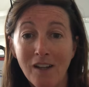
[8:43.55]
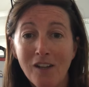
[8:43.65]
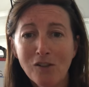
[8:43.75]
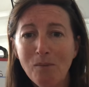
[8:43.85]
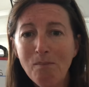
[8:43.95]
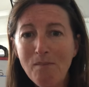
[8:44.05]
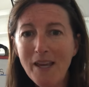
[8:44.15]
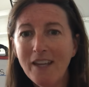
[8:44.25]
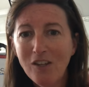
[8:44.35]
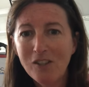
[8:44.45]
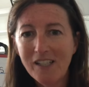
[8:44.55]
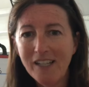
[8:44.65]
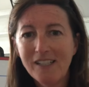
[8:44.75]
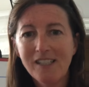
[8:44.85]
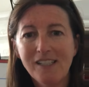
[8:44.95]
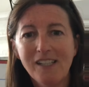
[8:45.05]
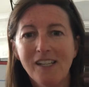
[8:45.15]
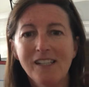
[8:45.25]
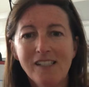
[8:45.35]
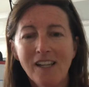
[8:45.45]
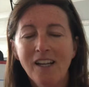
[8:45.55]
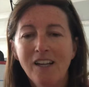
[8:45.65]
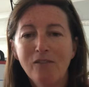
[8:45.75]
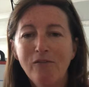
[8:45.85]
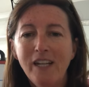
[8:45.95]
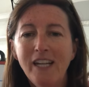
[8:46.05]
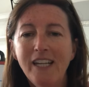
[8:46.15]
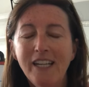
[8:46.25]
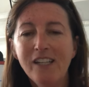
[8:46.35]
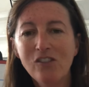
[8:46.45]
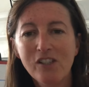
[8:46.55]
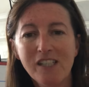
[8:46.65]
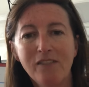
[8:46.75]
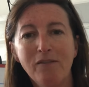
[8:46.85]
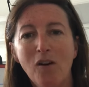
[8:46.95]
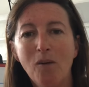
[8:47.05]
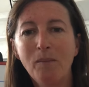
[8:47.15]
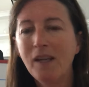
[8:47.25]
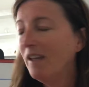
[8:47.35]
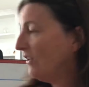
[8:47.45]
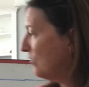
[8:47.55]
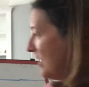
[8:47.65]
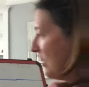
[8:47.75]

So make your sentences really interesting for me. You can